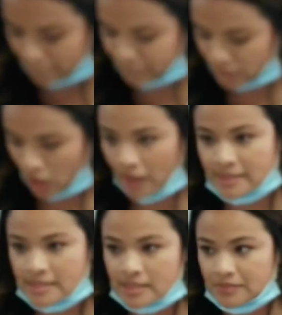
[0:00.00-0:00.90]

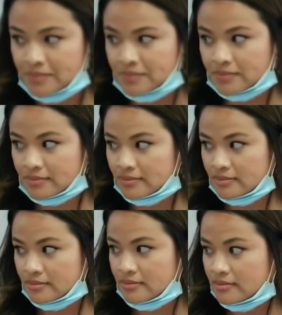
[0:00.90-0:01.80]
blonde.
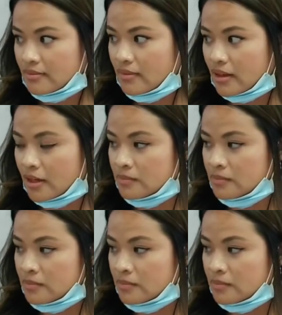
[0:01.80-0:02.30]
Okay.